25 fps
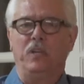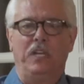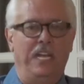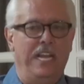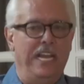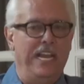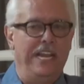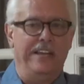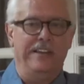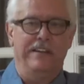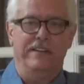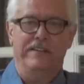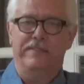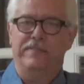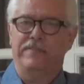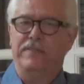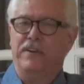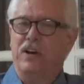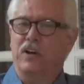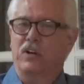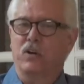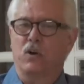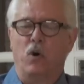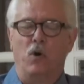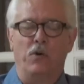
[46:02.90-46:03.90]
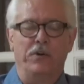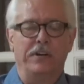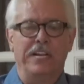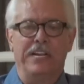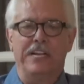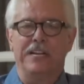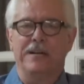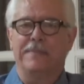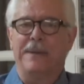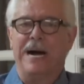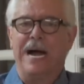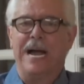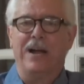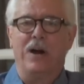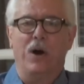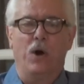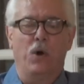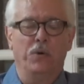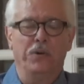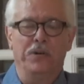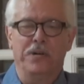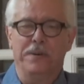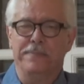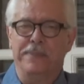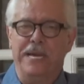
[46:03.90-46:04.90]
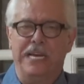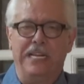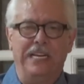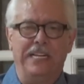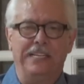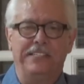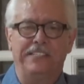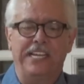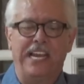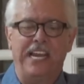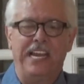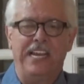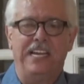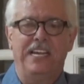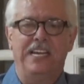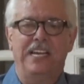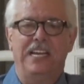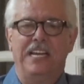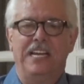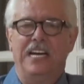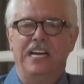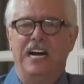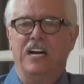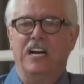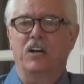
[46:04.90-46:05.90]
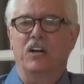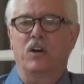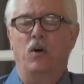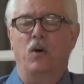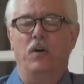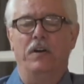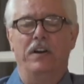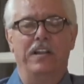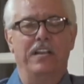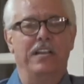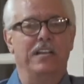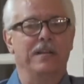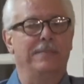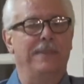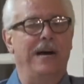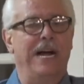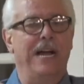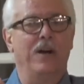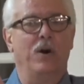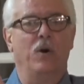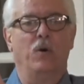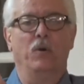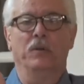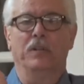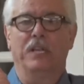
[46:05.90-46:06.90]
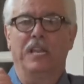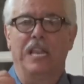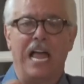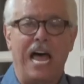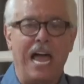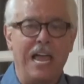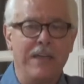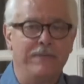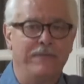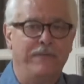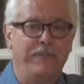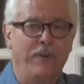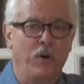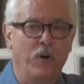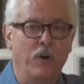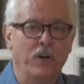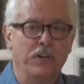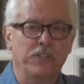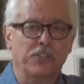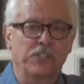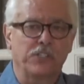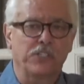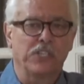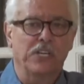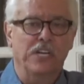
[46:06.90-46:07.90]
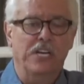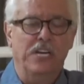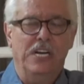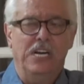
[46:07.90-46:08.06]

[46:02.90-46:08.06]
live according to my own ability, according to my own life force,